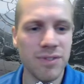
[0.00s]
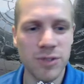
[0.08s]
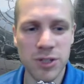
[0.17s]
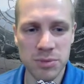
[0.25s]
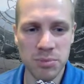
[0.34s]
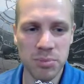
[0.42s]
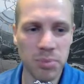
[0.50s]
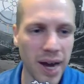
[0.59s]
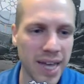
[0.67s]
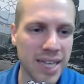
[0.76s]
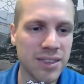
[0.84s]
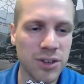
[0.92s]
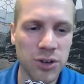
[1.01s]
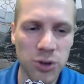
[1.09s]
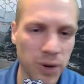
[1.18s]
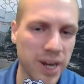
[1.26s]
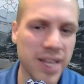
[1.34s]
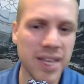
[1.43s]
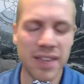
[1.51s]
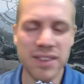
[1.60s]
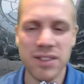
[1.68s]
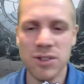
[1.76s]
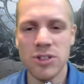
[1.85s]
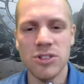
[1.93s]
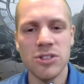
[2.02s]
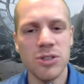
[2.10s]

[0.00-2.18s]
just buying the crate, and then you can